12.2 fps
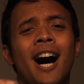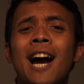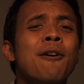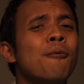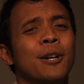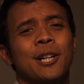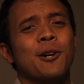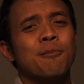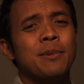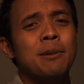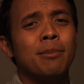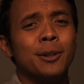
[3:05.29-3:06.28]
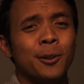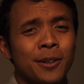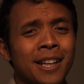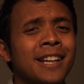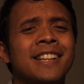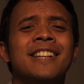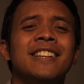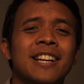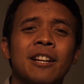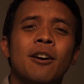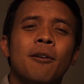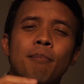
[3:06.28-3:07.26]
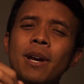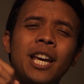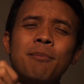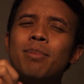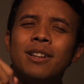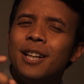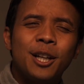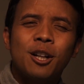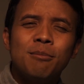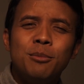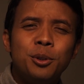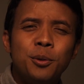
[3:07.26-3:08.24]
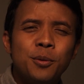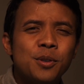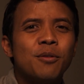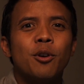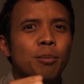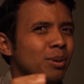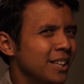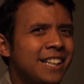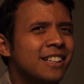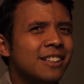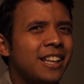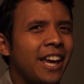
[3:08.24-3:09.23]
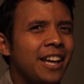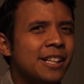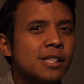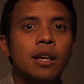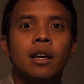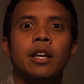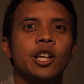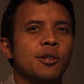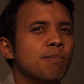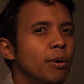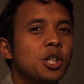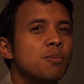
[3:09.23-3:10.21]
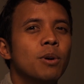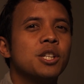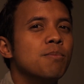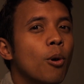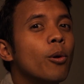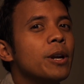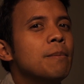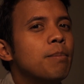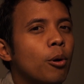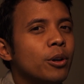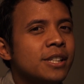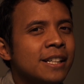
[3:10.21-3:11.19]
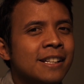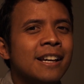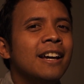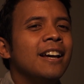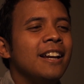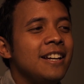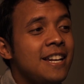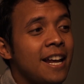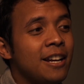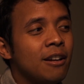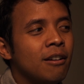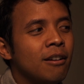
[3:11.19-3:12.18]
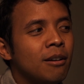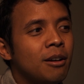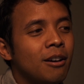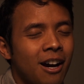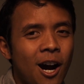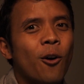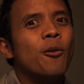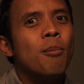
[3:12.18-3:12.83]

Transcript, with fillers: I want our people to think that making political moves for political gains is much, much more important than our